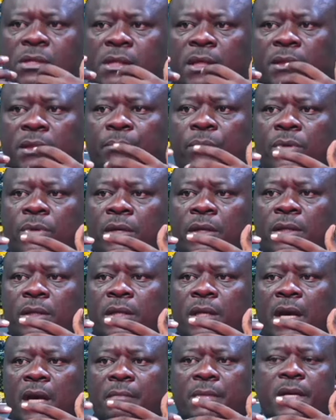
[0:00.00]
the
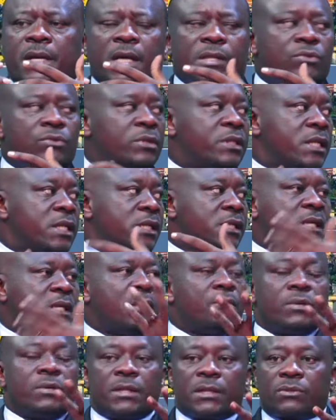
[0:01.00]
army does not just come
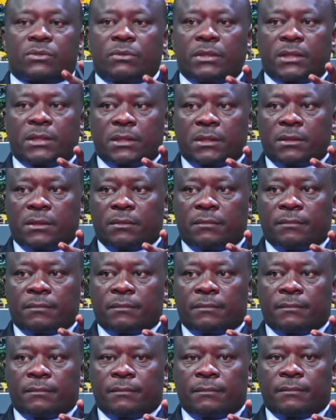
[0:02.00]
on the streets.
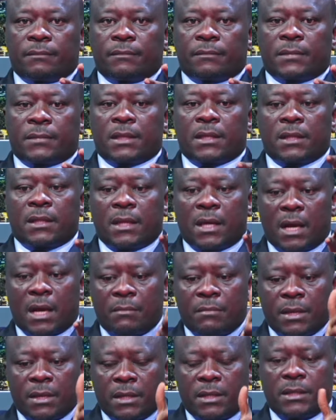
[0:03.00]
The
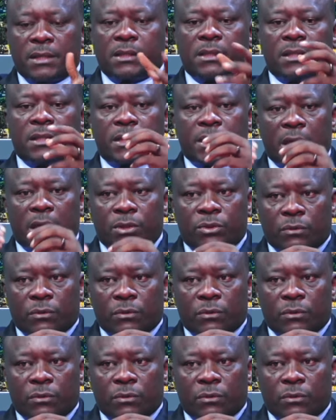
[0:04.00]
army is in charge of